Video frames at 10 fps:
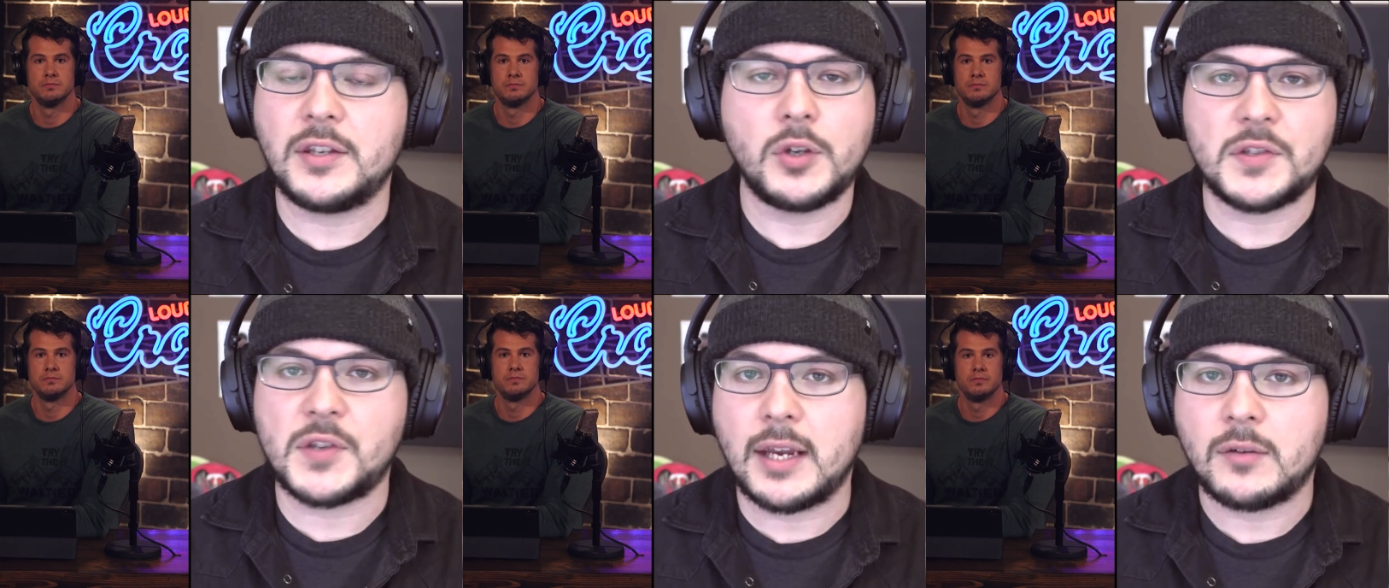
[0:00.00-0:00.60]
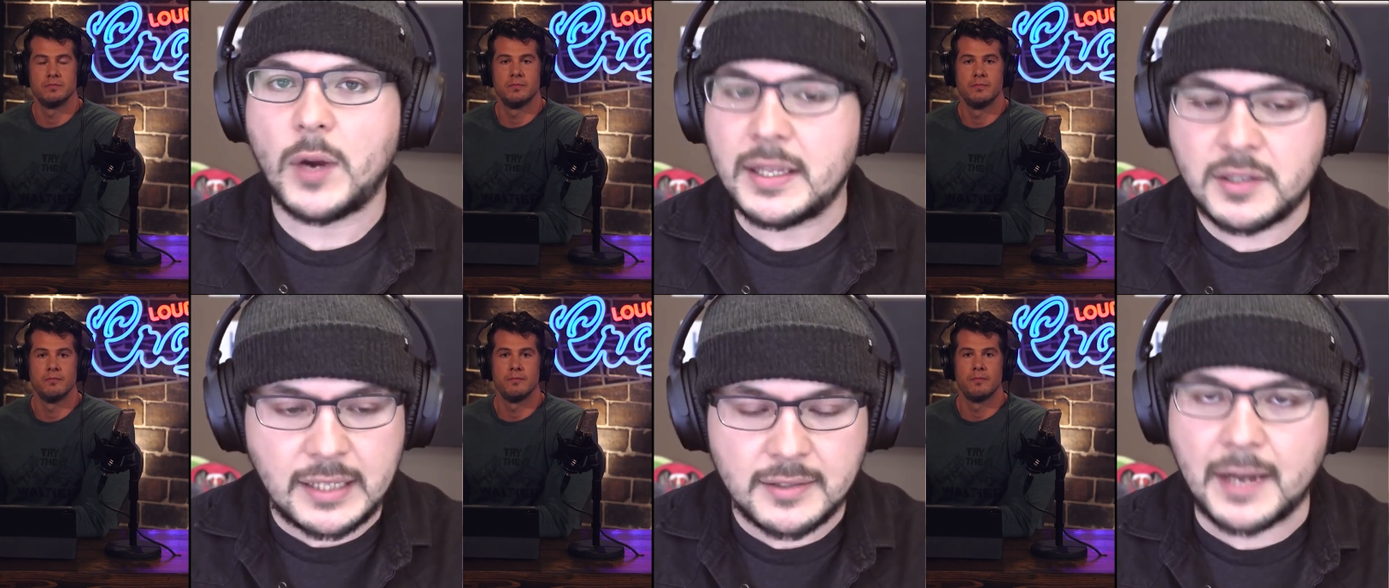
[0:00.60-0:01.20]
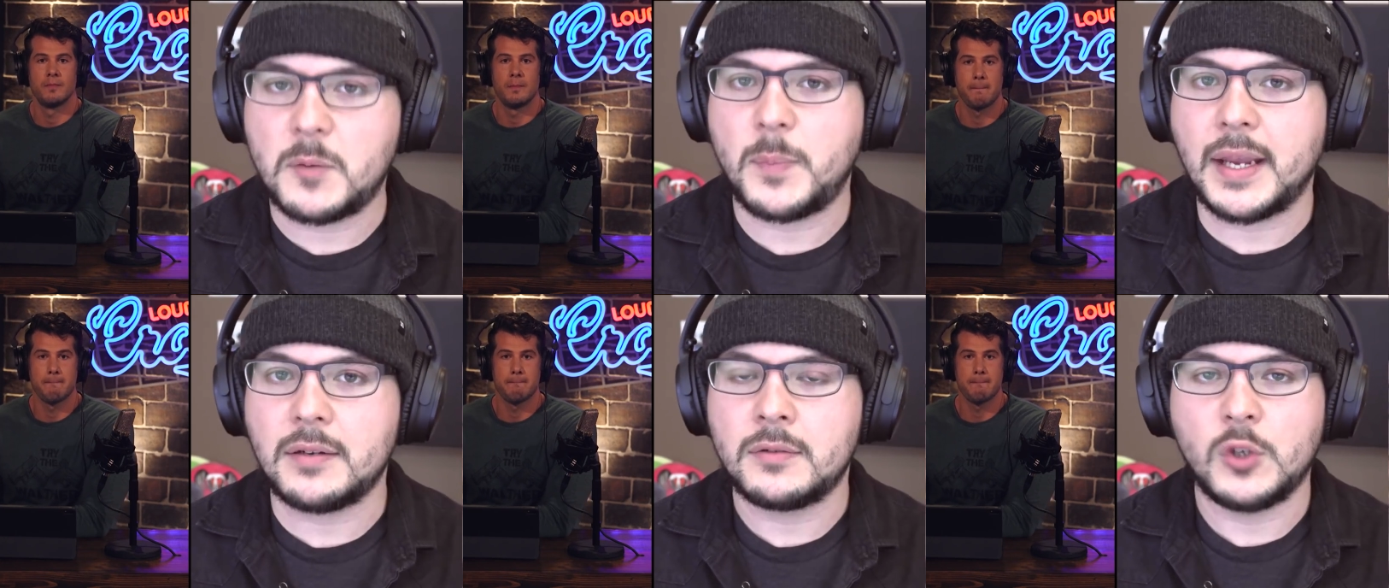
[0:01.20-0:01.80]
Speaker 1: thing you can say, right? It's, it's not a
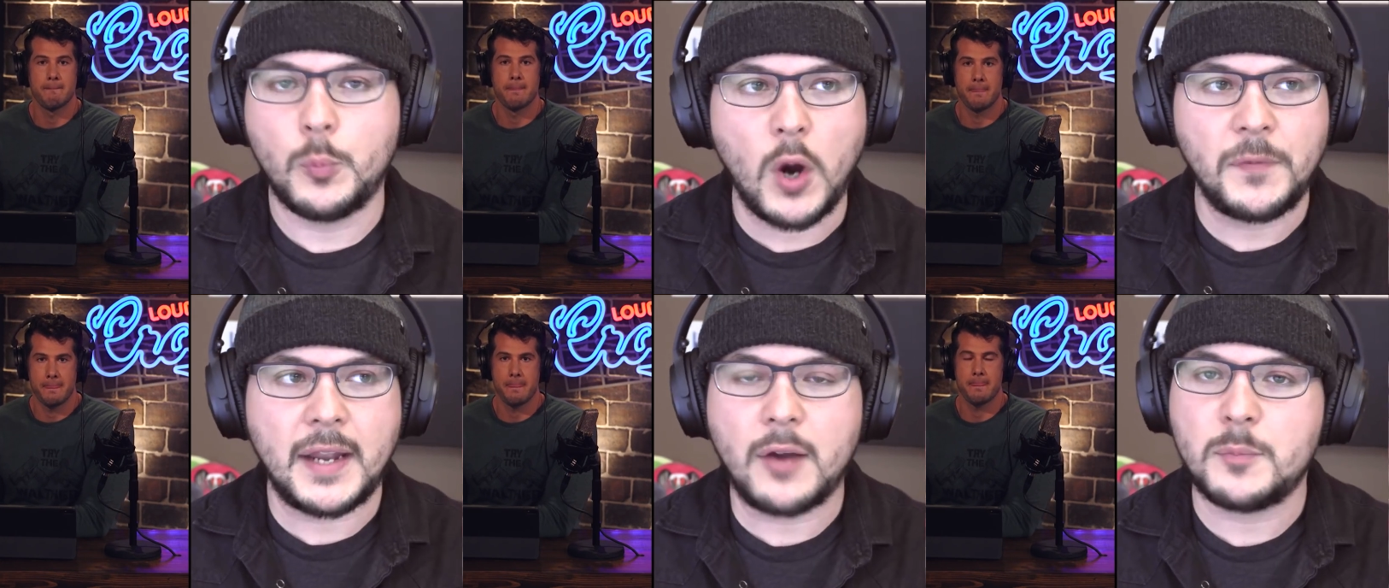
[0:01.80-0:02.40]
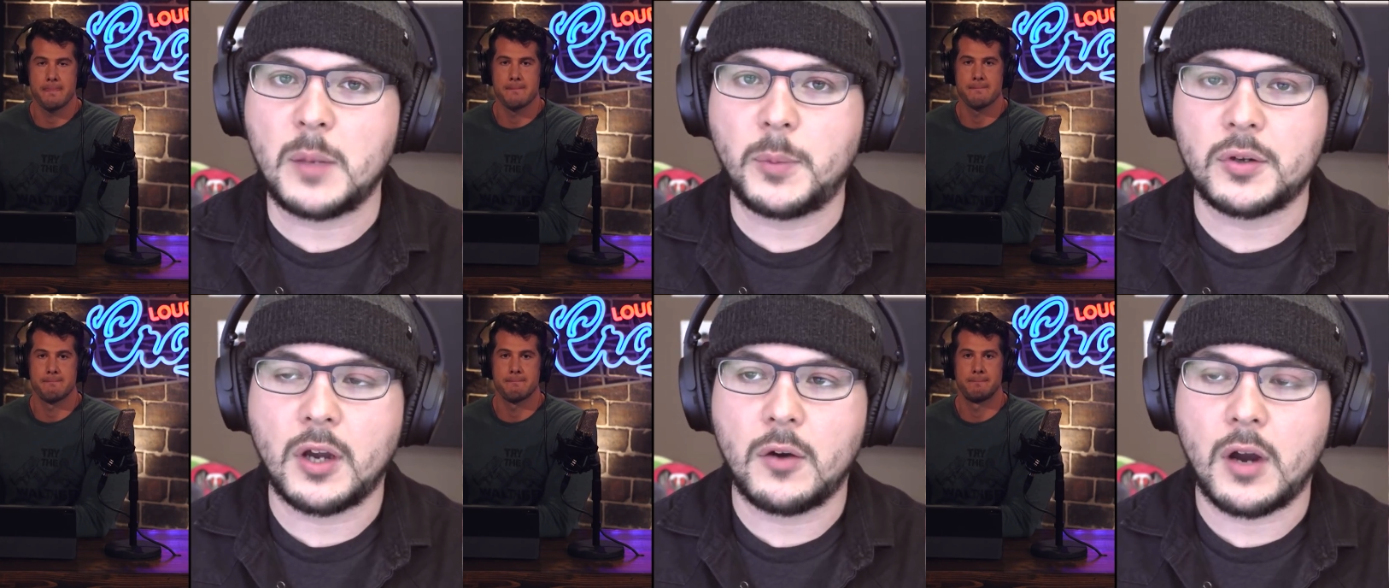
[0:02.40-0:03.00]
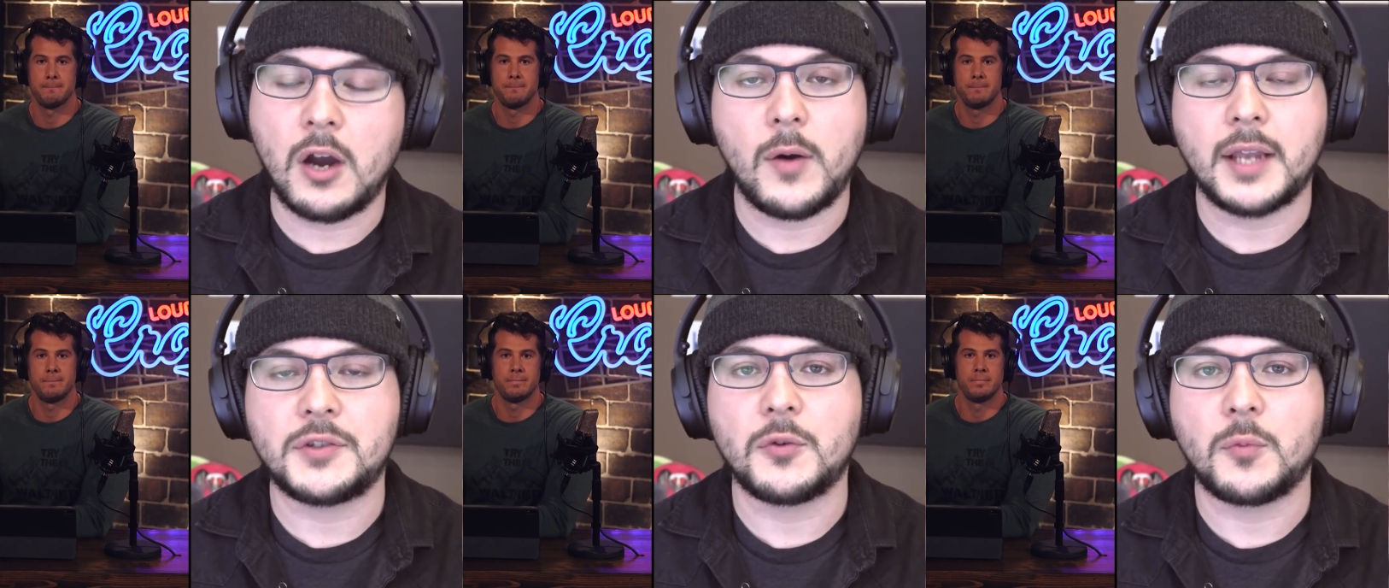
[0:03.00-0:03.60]
debate. You point that out, and people are going to go, oh, I
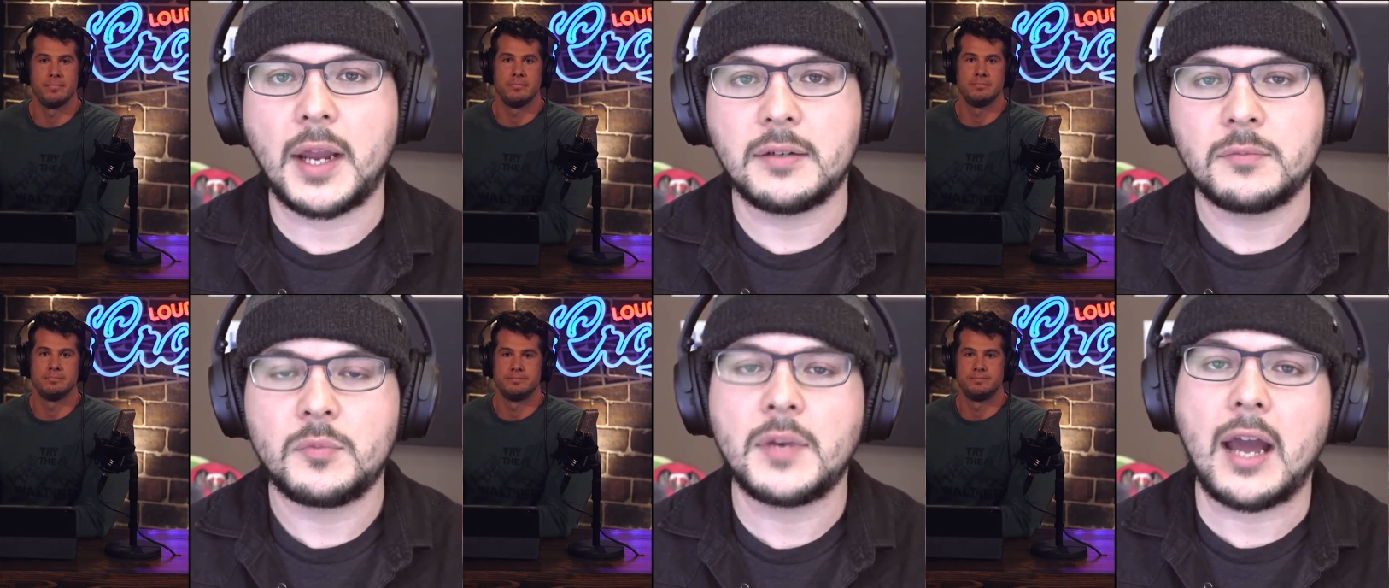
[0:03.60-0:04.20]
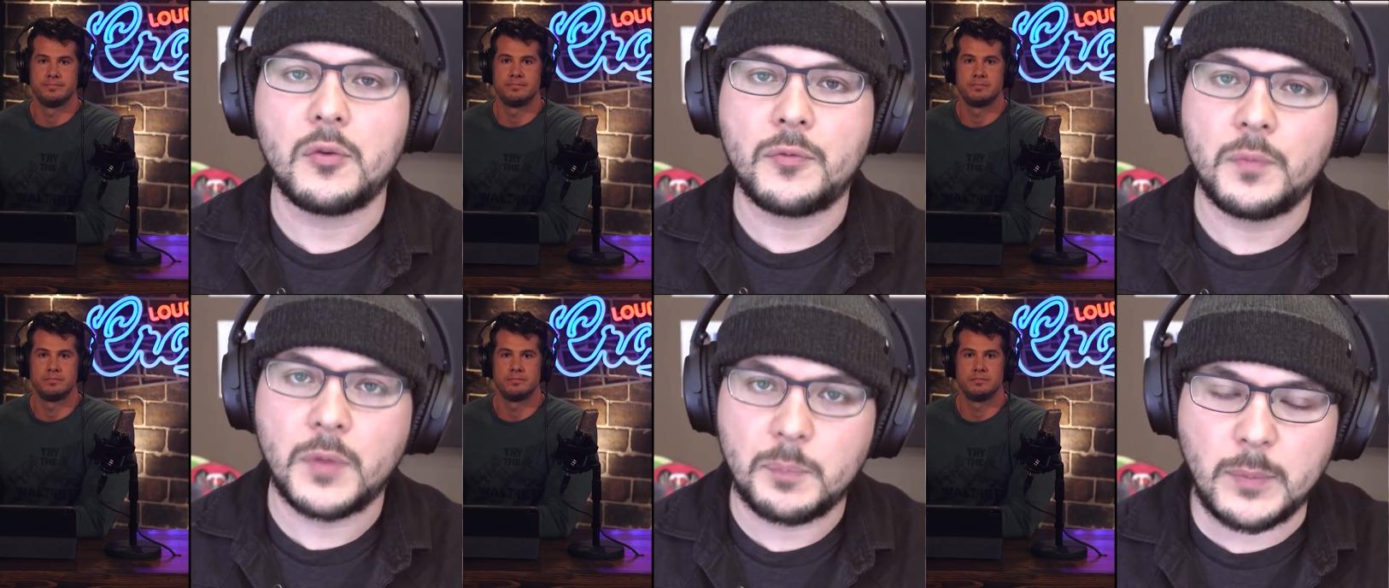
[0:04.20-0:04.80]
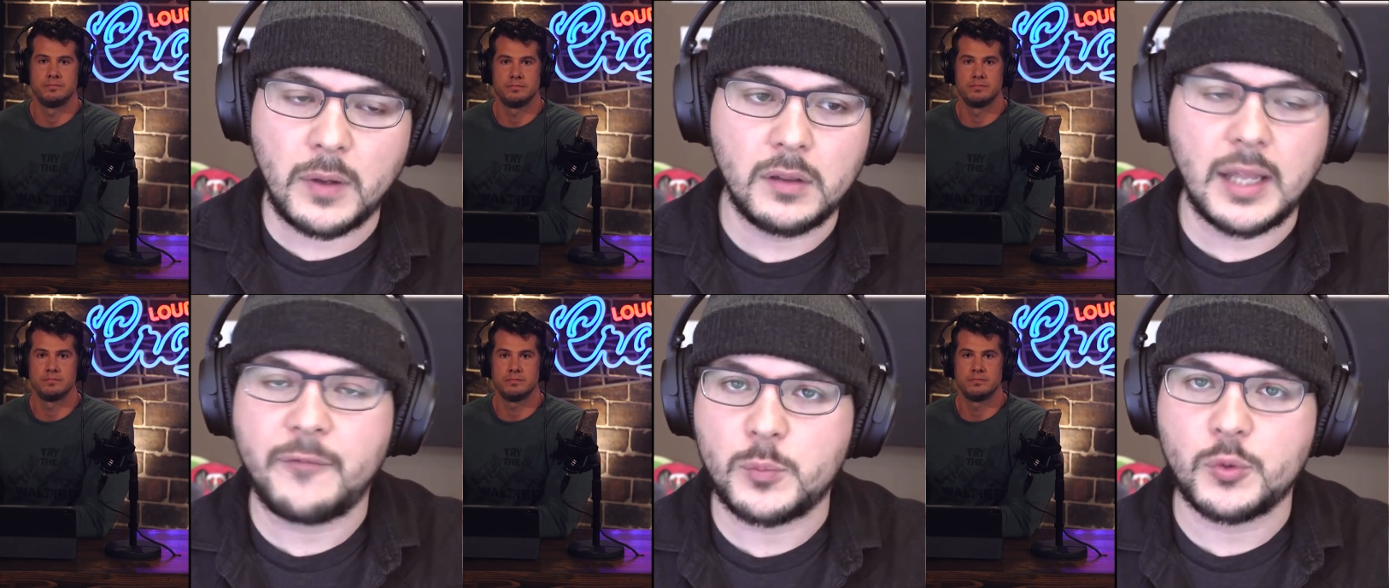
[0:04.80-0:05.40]
guess you're right. Now, the people on the
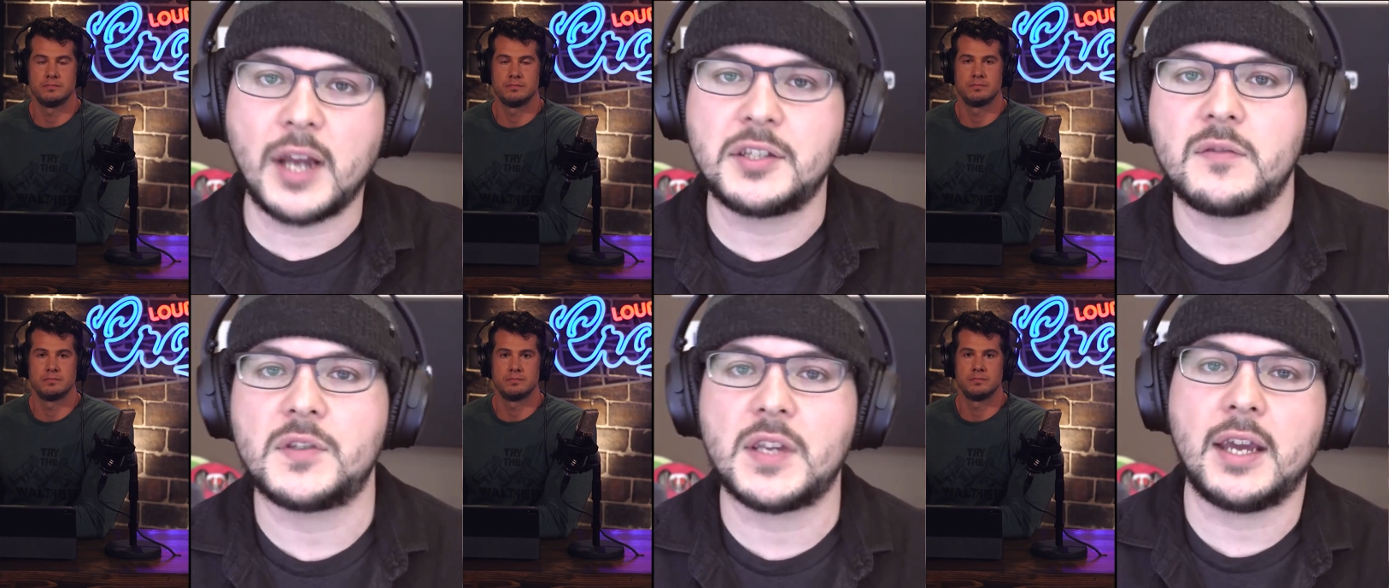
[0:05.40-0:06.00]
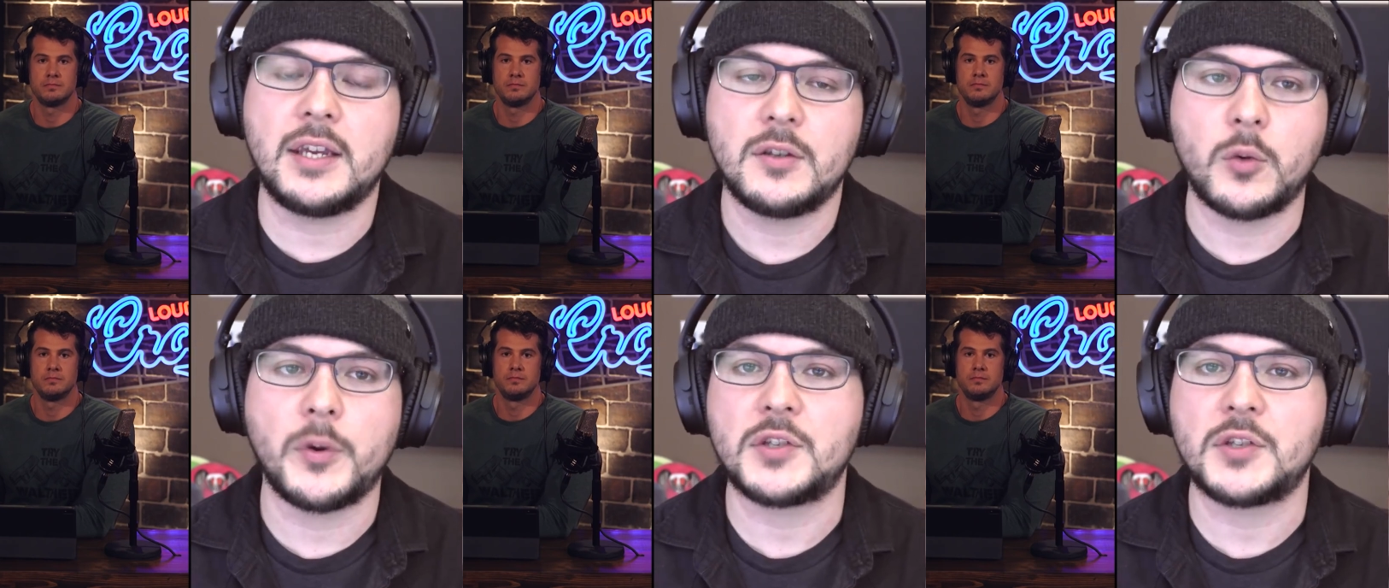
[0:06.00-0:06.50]
left, the progressives, say, so